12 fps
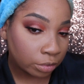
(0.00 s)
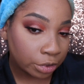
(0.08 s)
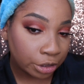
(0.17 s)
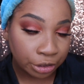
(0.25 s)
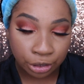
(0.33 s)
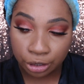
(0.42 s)

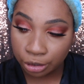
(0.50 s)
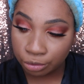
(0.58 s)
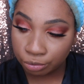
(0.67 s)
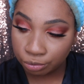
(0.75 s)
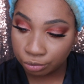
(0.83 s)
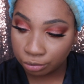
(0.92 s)
There you
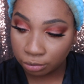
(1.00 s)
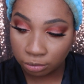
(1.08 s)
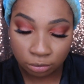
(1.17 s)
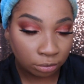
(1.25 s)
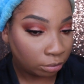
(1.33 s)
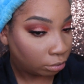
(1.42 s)
go.
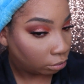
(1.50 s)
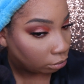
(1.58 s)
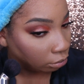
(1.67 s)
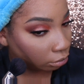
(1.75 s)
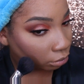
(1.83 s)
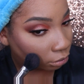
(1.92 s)

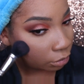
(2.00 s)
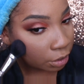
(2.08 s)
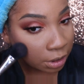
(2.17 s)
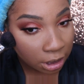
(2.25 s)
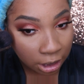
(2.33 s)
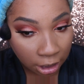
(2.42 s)

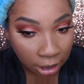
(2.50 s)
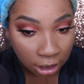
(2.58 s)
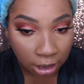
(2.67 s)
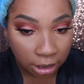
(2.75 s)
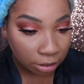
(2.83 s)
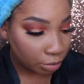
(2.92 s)
So you can get a
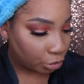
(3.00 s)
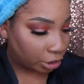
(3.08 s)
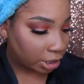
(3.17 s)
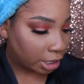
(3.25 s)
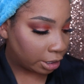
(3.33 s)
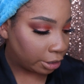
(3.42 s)
little more
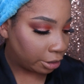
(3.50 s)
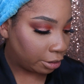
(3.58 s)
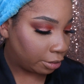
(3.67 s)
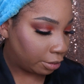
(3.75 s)
color.